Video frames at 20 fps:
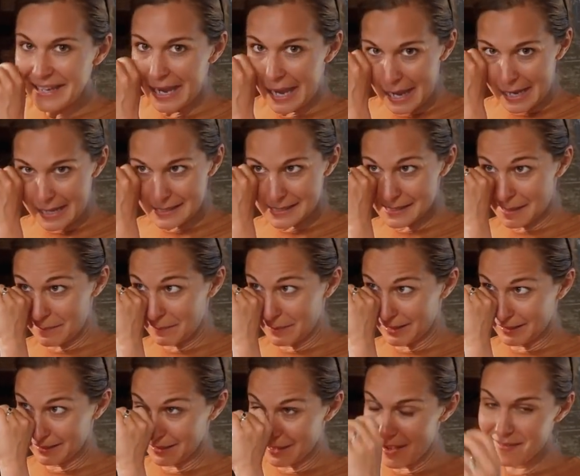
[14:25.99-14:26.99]
Yes, I'm
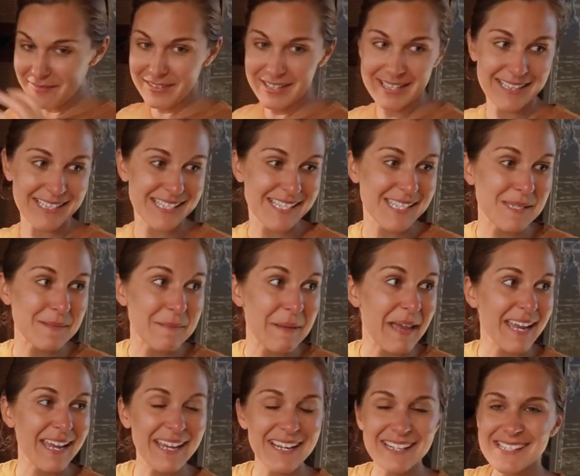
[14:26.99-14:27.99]
like loving this
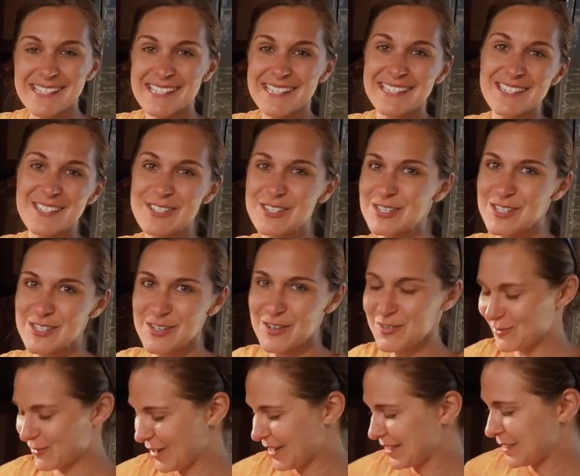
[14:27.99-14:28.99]
space and it's just so
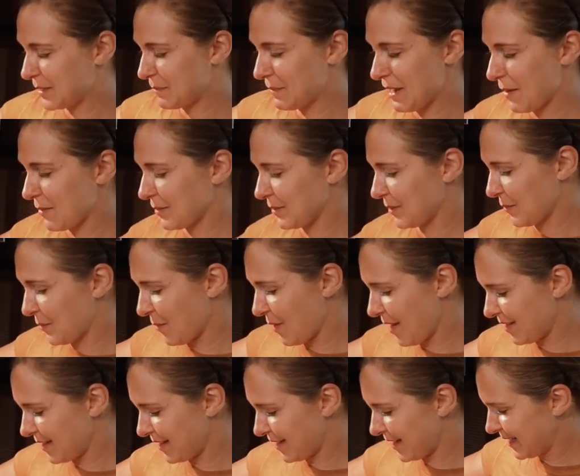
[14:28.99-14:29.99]
fun to be out in the
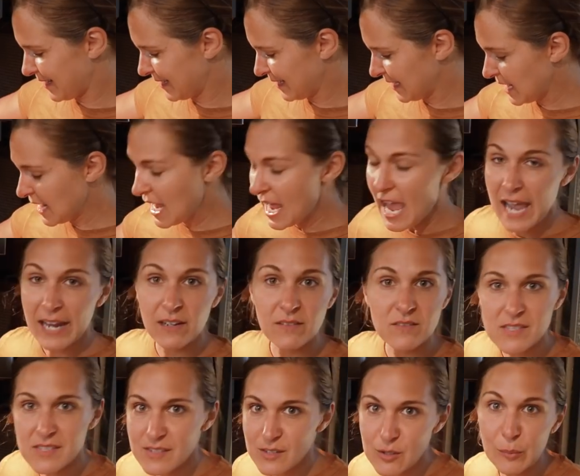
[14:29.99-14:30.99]
water. And
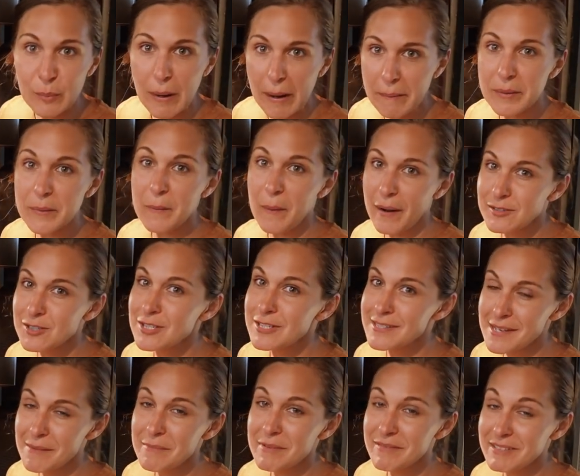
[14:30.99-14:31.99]
you're probably watching
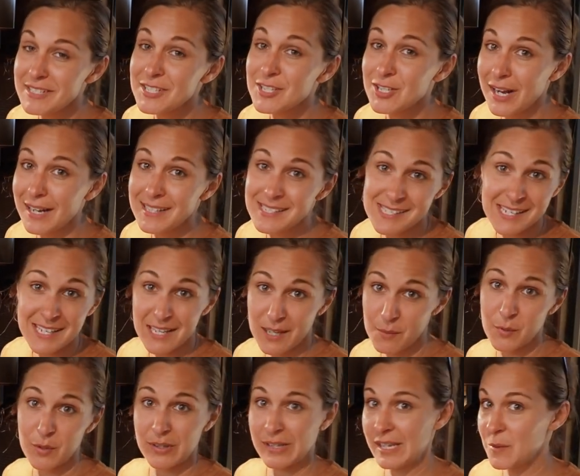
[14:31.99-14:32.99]
some of these shots
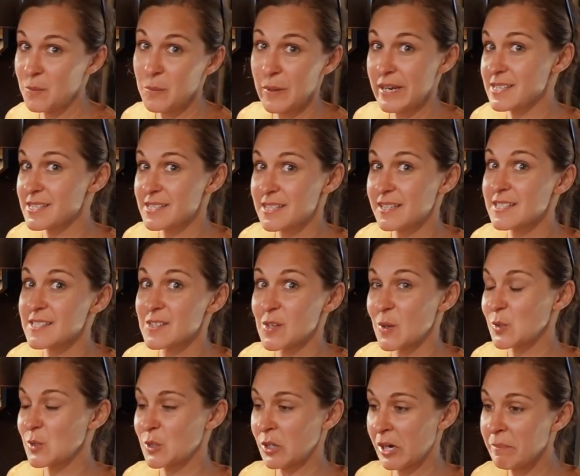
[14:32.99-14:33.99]
thinking we're like wasted this
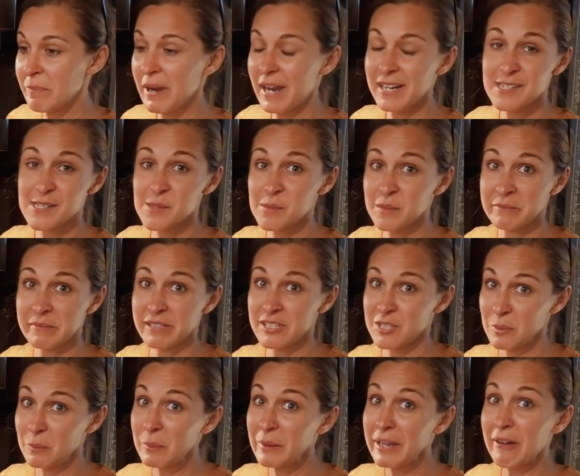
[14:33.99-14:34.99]
whole trip. I just wanna
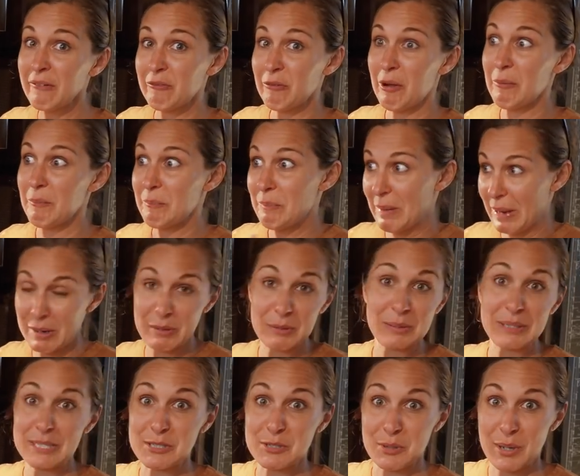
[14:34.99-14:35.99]
mention, we have
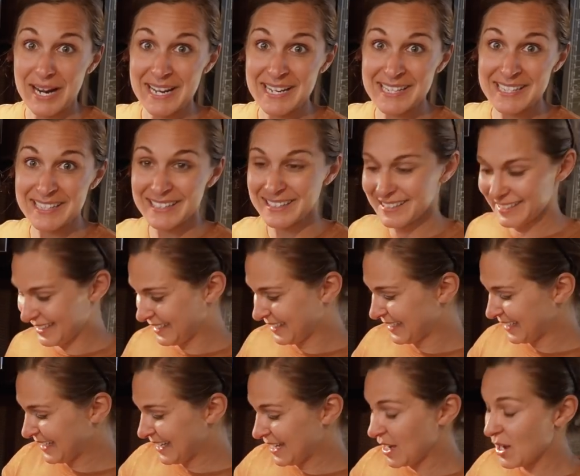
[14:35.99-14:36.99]
barely drank.
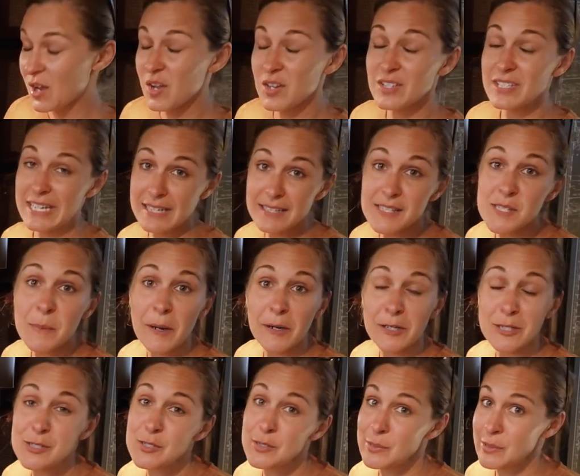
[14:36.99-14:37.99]
Dance
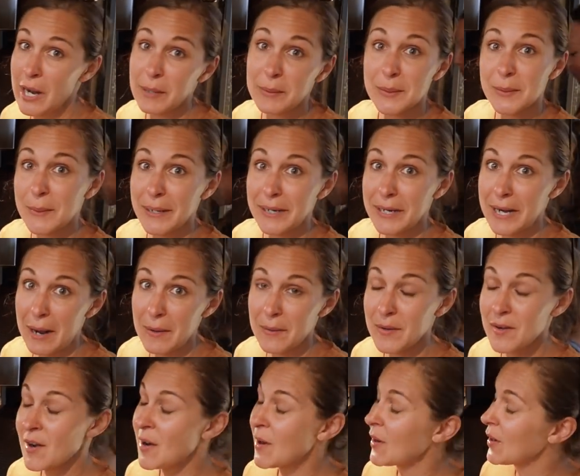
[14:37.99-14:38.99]
parties do not require
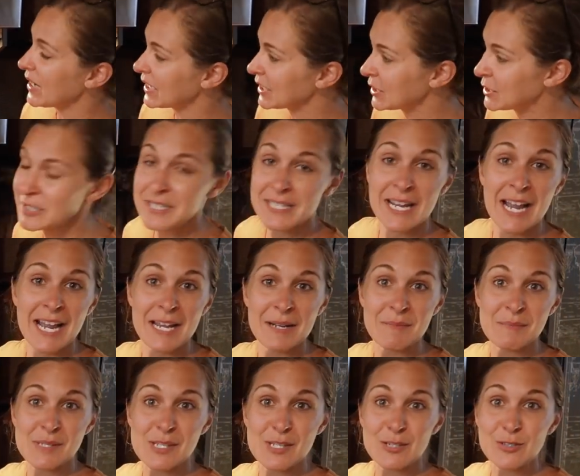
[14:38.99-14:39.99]
alcohol and good
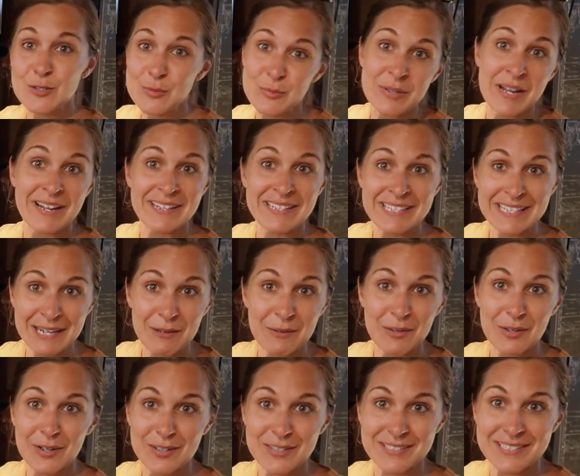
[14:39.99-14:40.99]
times do not need
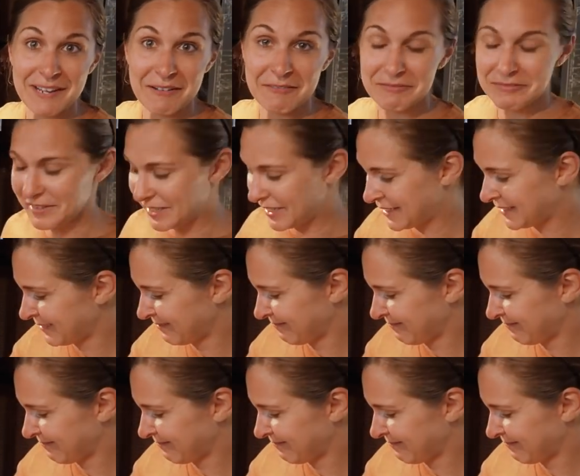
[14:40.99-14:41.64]
alcohol to have fun.